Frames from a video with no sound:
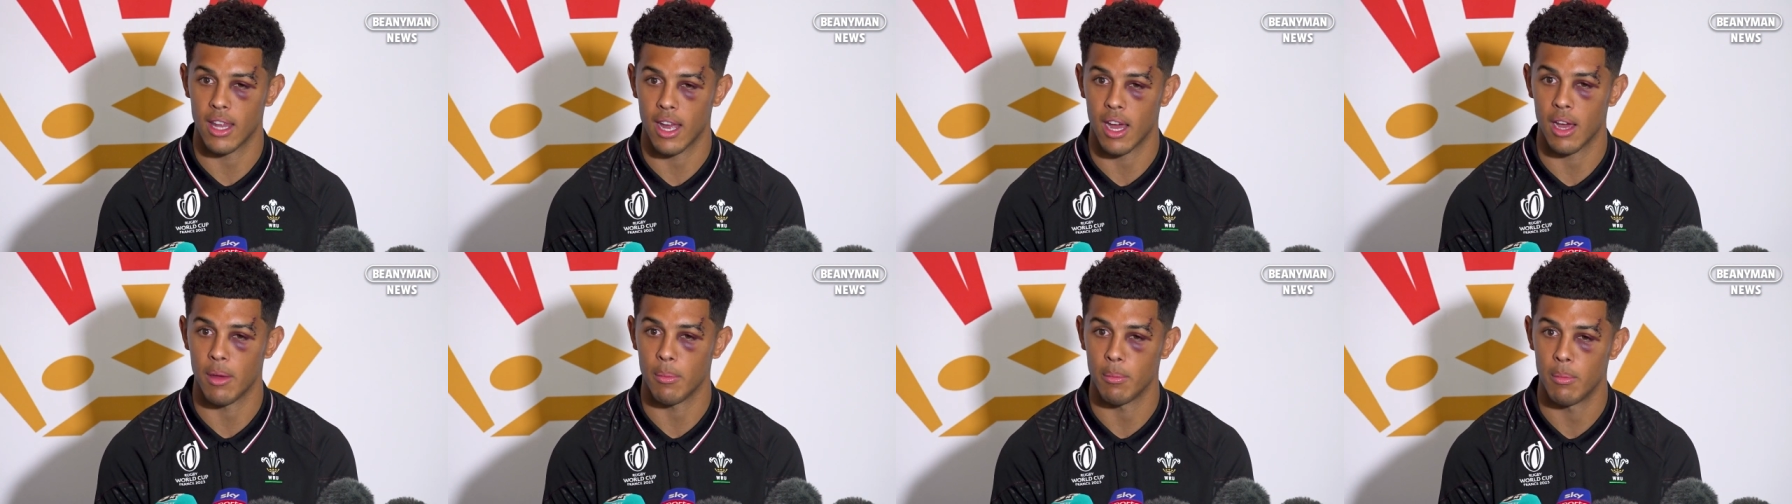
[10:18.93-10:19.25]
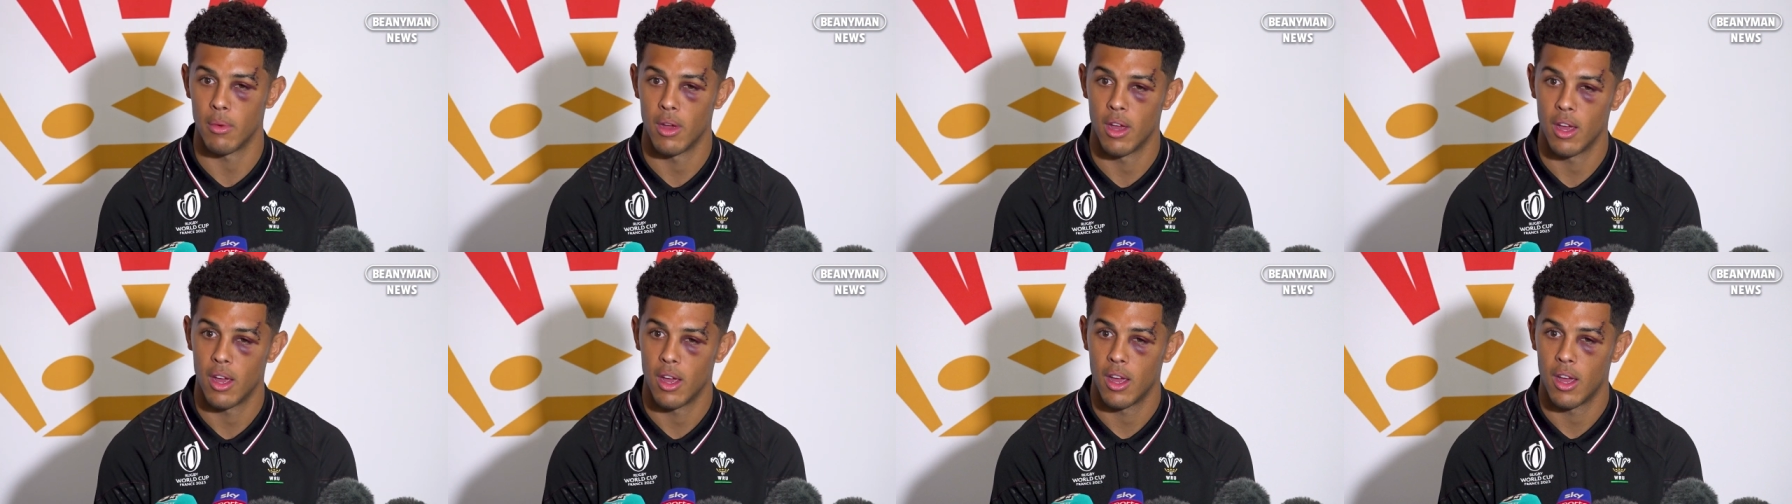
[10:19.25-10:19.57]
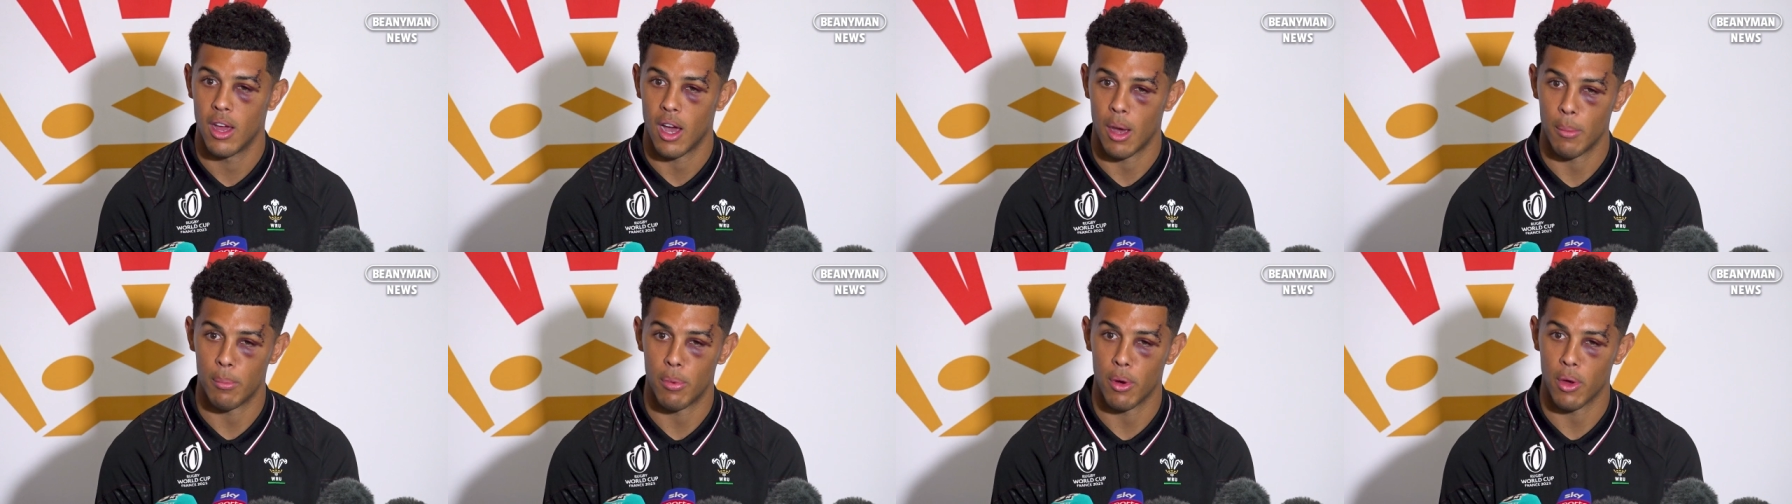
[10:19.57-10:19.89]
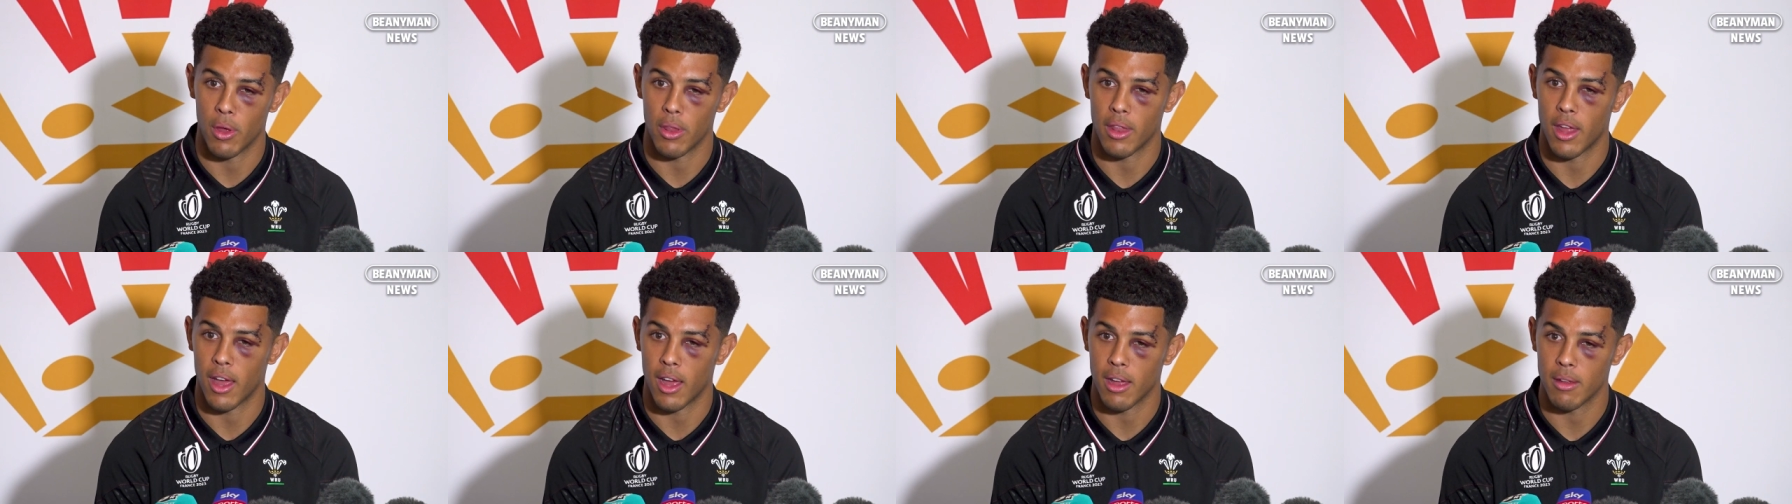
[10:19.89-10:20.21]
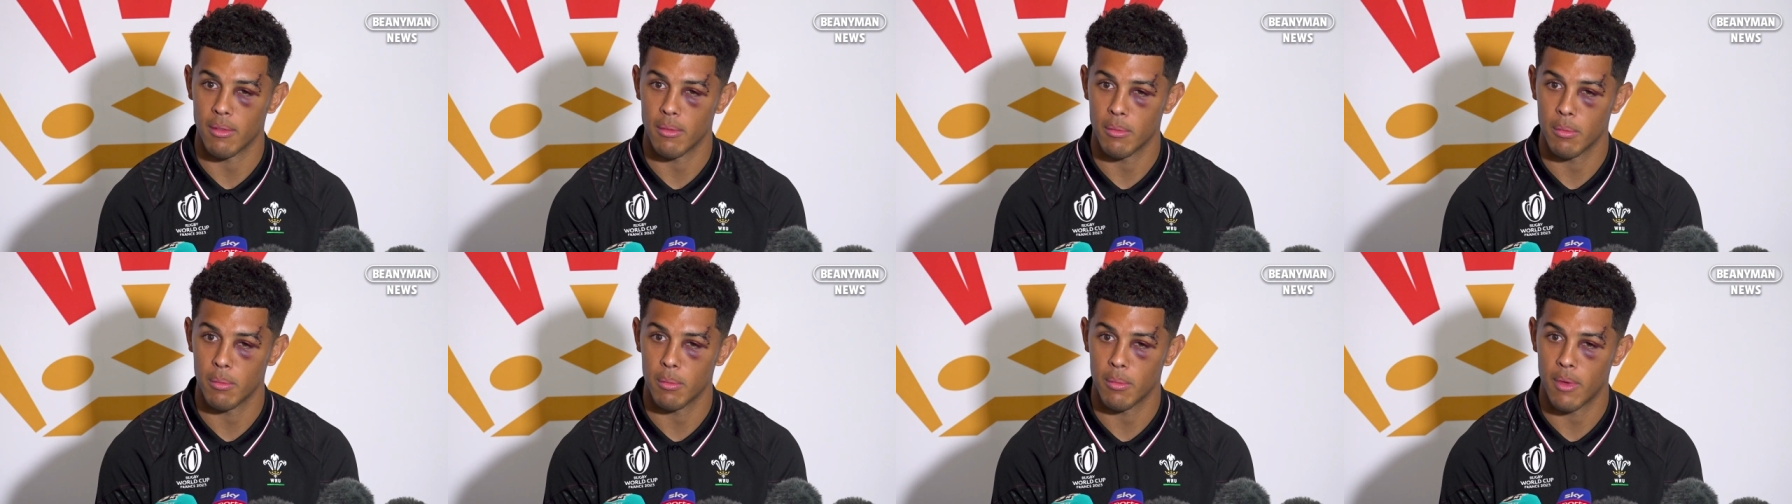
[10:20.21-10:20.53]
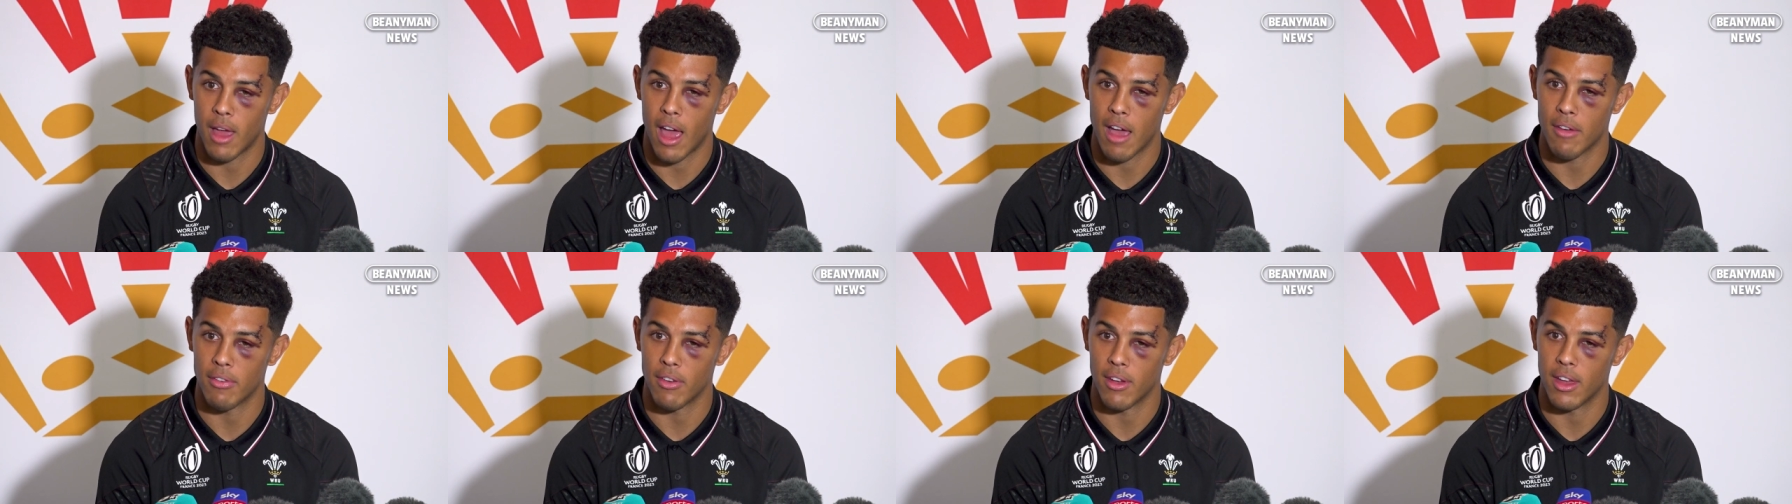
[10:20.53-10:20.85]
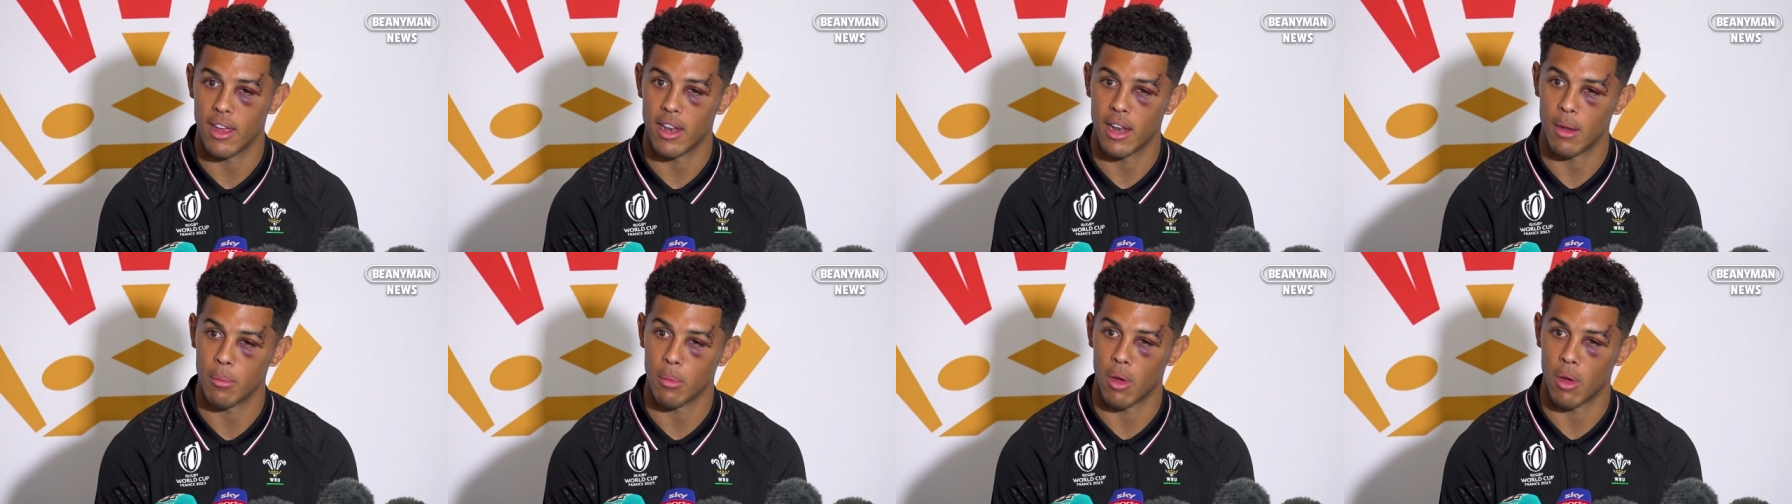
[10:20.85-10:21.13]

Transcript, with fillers: that I'm putting that effort in.